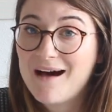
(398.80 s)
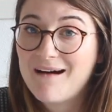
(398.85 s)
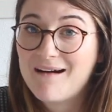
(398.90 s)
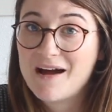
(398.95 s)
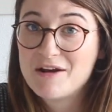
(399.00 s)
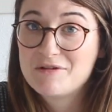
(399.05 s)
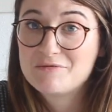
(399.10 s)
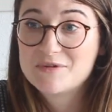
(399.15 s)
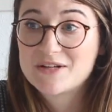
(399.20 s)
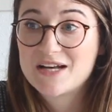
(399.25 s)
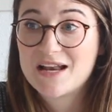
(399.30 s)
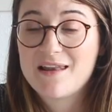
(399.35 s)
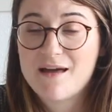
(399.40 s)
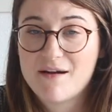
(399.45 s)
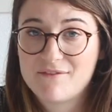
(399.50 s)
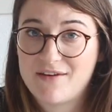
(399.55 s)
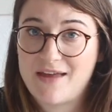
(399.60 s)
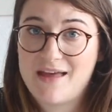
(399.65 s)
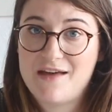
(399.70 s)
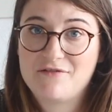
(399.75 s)
I would
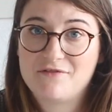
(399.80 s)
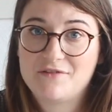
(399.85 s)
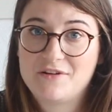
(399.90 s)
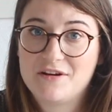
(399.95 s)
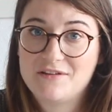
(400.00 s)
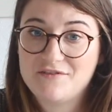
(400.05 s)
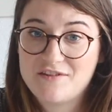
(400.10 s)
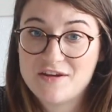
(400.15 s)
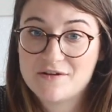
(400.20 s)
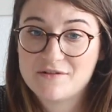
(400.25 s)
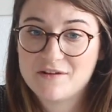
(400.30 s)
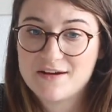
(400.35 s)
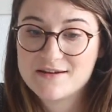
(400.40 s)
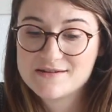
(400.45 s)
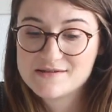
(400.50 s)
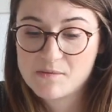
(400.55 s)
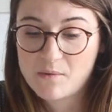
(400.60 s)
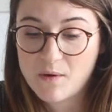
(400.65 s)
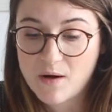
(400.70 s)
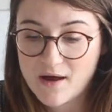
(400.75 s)
love it if one of you
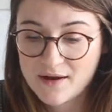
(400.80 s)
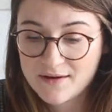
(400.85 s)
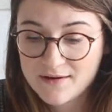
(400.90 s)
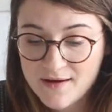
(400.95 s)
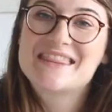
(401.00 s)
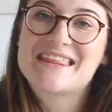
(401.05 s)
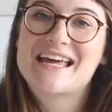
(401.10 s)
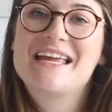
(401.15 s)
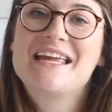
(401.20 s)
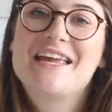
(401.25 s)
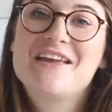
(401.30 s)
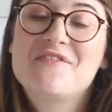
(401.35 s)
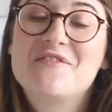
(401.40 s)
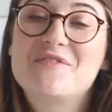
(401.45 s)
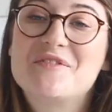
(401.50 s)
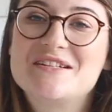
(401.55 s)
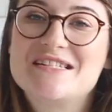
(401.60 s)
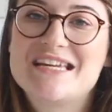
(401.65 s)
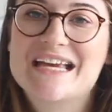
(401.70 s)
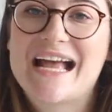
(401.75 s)
guys won. Thank you
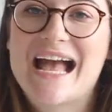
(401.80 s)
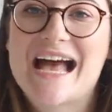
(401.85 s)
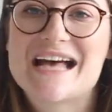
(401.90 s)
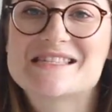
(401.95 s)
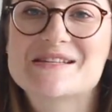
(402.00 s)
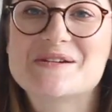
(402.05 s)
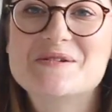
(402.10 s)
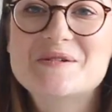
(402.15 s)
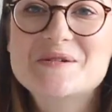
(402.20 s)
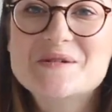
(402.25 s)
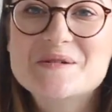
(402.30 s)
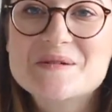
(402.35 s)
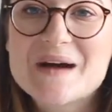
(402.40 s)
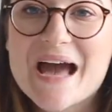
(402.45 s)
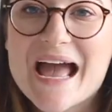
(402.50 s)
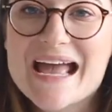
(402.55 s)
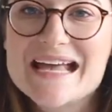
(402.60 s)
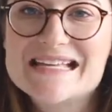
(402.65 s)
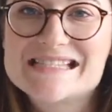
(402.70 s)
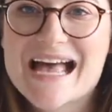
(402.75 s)
for watching as
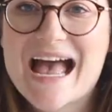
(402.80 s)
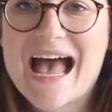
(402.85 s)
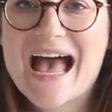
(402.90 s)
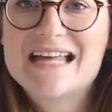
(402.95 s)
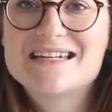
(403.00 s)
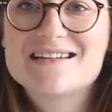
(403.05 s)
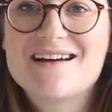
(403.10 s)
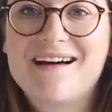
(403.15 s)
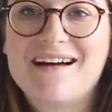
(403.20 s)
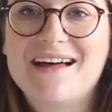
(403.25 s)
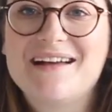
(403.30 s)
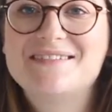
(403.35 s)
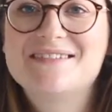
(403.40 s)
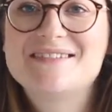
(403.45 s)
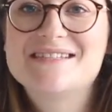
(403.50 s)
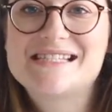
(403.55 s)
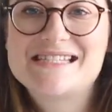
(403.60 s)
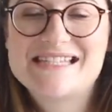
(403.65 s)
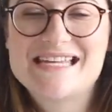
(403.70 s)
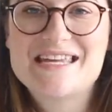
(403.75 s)
always, and I
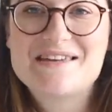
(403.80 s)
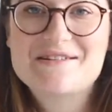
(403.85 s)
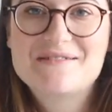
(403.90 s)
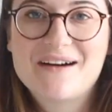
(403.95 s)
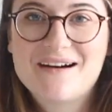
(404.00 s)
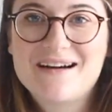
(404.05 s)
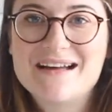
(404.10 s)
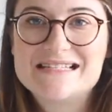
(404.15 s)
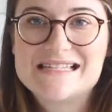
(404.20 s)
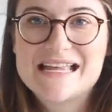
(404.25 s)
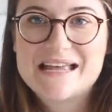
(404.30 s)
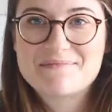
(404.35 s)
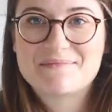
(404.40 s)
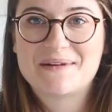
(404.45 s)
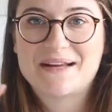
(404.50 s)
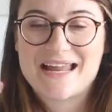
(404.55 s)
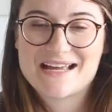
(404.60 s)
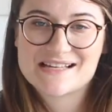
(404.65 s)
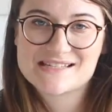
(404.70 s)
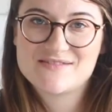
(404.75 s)
will see you guys in
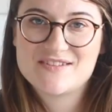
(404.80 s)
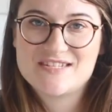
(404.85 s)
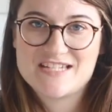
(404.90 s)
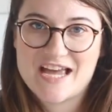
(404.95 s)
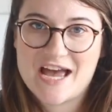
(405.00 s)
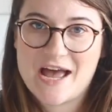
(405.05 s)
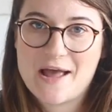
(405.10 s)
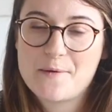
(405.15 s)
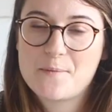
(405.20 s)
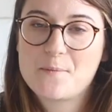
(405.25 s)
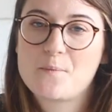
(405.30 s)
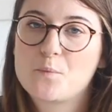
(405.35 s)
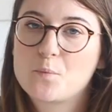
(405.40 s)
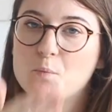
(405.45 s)
my next video.